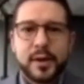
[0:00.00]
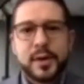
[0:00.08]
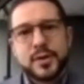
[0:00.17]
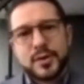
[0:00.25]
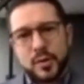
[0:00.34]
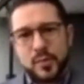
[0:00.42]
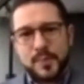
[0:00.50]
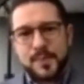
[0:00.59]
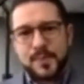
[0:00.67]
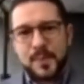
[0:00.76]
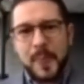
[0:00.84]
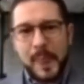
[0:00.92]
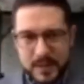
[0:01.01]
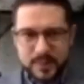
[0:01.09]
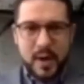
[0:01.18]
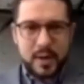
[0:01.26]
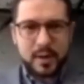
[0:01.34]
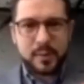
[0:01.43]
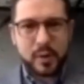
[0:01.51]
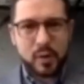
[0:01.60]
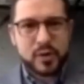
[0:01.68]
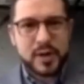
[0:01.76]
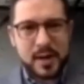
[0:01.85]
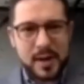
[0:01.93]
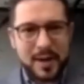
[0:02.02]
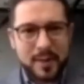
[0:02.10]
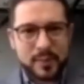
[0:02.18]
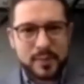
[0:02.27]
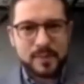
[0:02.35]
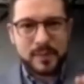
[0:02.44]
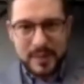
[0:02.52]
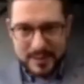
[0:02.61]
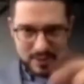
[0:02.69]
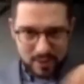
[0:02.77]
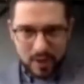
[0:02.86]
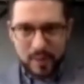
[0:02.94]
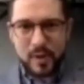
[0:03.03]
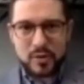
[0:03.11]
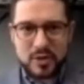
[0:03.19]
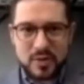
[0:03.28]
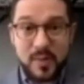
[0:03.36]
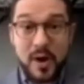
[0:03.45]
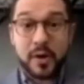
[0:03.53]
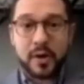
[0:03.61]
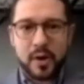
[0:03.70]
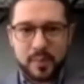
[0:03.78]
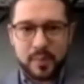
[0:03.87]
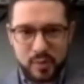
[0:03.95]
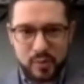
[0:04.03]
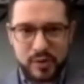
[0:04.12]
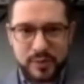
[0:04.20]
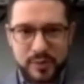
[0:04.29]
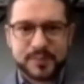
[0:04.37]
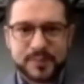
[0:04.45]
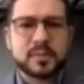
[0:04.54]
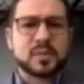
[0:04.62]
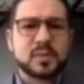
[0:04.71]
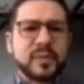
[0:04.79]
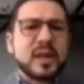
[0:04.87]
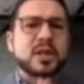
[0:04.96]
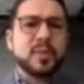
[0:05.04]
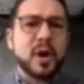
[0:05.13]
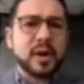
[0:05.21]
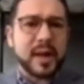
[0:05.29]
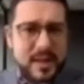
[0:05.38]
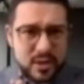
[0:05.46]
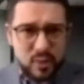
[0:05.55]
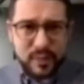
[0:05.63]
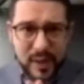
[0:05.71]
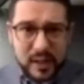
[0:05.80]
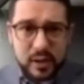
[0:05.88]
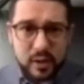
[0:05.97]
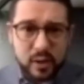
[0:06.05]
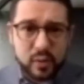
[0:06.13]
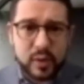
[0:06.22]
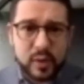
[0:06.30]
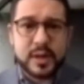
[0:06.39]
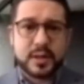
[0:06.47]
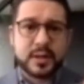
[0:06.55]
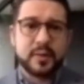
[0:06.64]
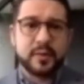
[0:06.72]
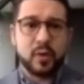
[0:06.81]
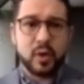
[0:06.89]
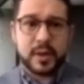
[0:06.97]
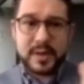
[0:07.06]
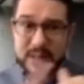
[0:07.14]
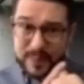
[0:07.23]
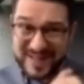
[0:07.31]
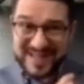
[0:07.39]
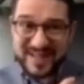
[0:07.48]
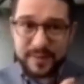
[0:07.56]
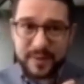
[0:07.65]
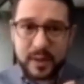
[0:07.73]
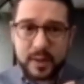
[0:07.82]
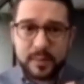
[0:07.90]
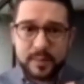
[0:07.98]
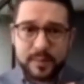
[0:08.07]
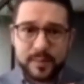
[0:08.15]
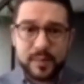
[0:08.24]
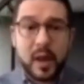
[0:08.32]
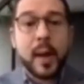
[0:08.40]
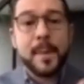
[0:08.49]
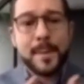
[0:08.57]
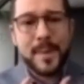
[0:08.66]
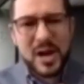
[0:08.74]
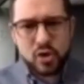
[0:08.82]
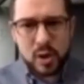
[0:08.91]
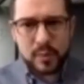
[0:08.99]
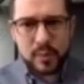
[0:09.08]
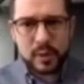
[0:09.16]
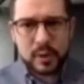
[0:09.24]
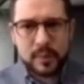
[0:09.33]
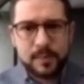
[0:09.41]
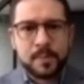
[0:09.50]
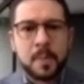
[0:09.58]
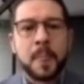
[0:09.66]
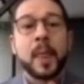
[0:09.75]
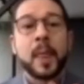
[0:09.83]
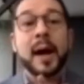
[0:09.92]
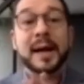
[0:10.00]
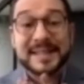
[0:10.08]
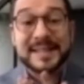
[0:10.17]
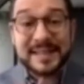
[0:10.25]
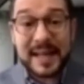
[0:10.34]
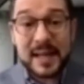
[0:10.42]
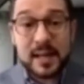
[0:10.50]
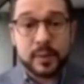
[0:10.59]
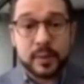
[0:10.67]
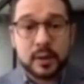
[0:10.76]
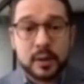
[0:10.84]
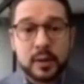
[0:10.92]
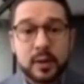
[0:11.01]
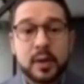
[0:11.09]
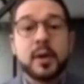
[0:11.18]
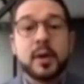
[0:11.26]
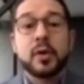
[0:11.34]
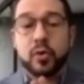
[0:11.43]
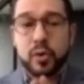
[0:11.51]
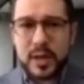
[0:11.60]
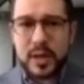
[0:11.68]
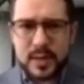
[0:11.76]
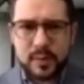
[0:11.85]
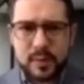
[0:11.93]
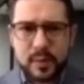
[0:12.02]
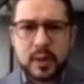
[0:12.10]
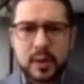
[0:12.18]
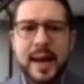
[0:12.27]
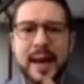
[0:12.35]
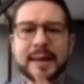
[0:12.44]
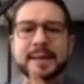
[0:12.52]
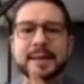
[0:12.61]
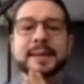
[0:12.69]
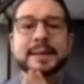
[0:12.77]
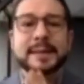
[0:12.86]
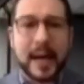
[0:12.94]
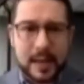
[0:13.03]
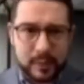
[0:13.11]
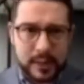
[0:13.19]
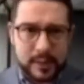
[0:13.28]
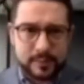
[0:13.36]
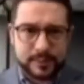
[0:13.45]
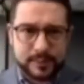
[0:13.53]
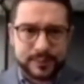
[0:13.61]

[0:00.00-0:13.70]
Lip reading: So the SMART approach can help. Let's talk about smarter approach. SMART, as you may know, is for specific, measurable, attainable, reasonable, and timely.